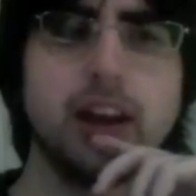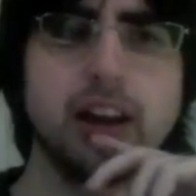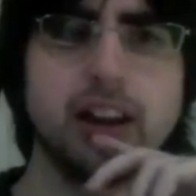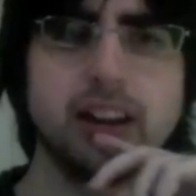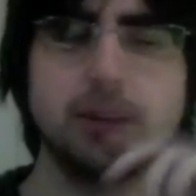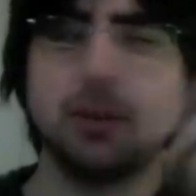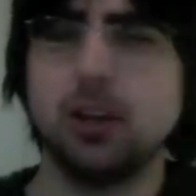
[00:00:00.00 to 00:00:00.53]

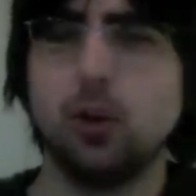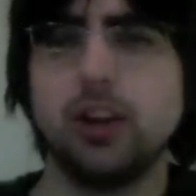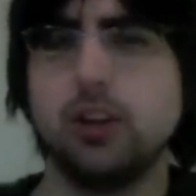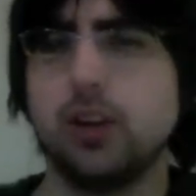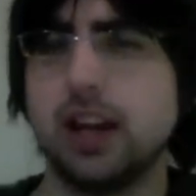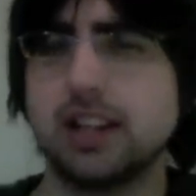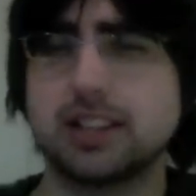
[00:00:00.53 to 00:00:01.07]
Let me know what
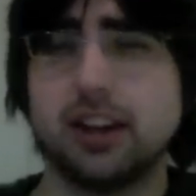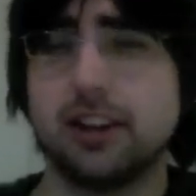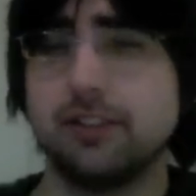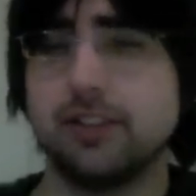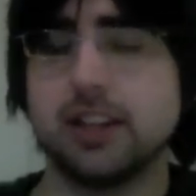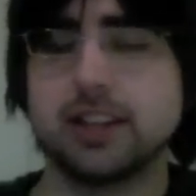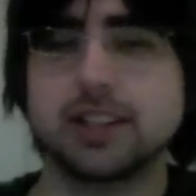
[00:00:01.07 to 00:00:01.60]
you guys thought
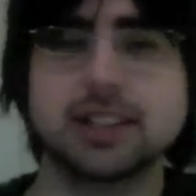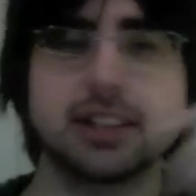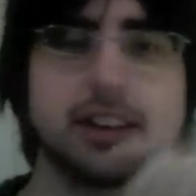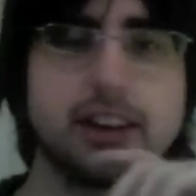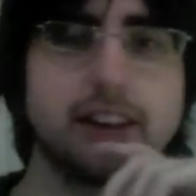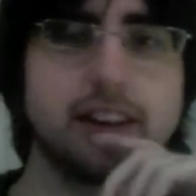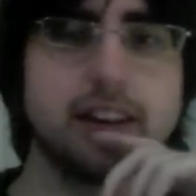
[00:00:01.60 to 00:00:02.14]
of this.
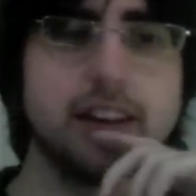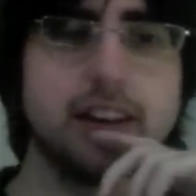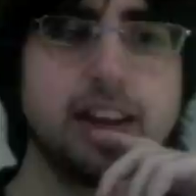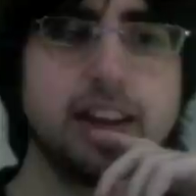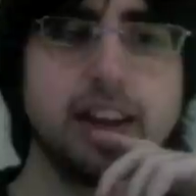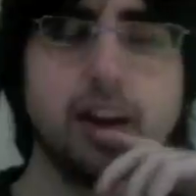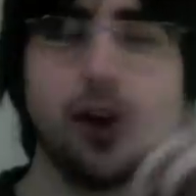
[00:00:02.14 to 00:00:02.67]
Are
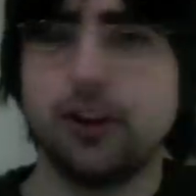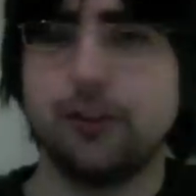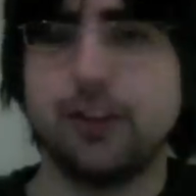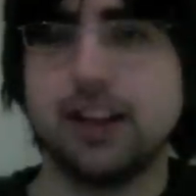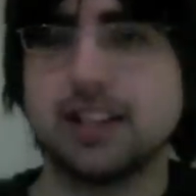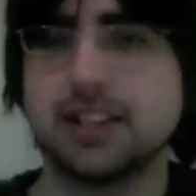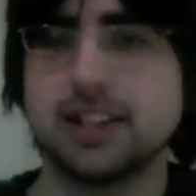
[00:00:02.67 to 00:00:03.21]
you
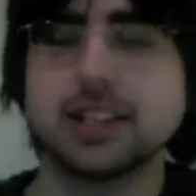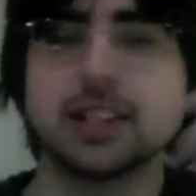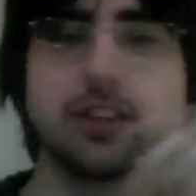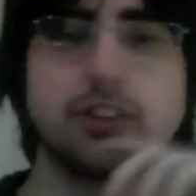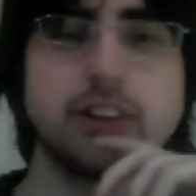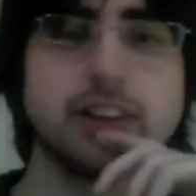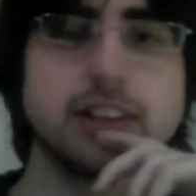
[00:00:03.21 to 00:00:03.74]
fans of the
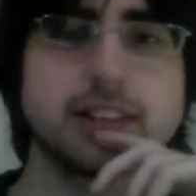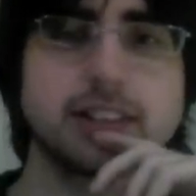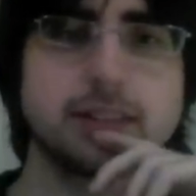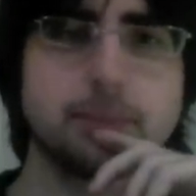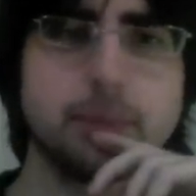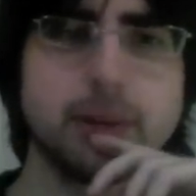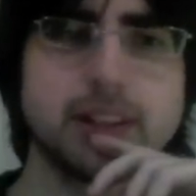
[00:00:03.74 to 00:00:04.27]

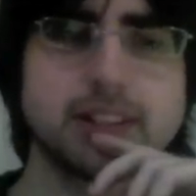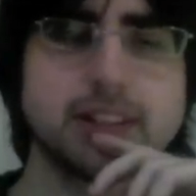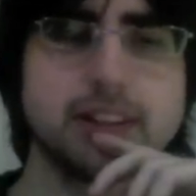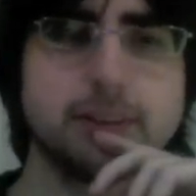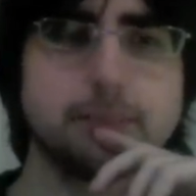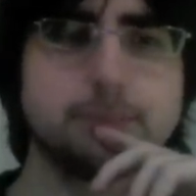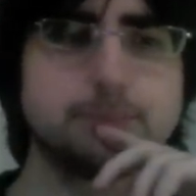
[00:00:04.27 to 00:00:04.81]
series? But
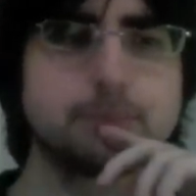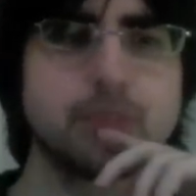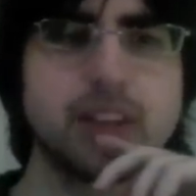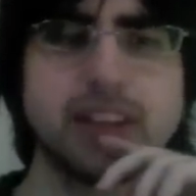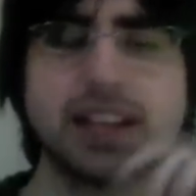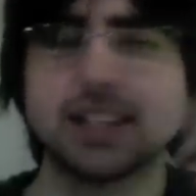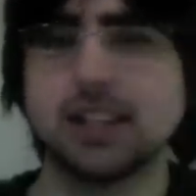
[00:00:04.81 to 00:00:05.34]

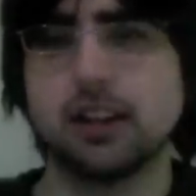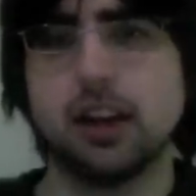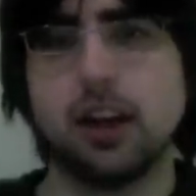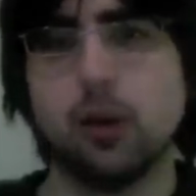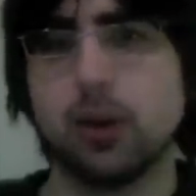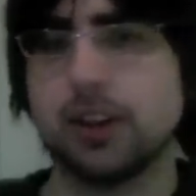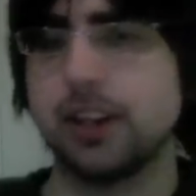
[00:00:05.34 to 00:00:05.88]
that's it.
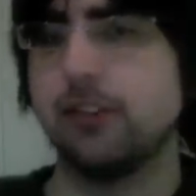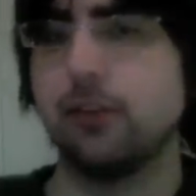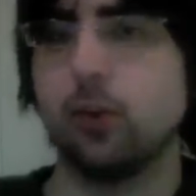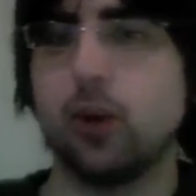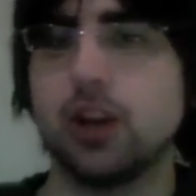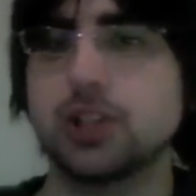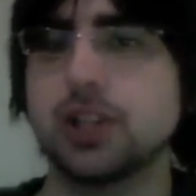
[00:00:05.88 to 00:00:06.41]
I want to thank you for
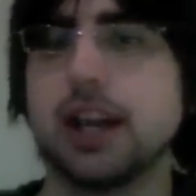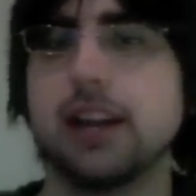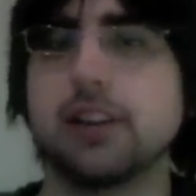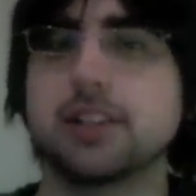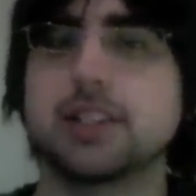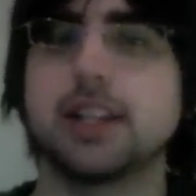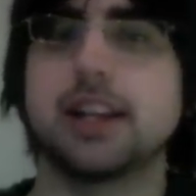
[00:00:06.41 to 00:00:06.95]
watching, and
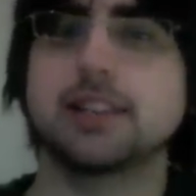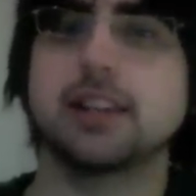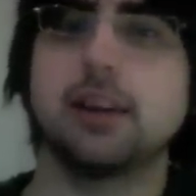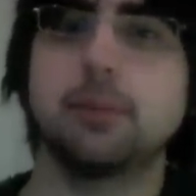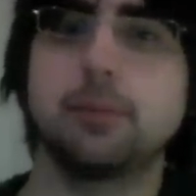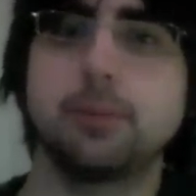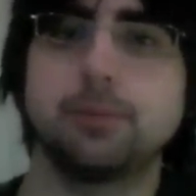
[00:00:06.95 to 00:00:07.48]
I'll see you next time.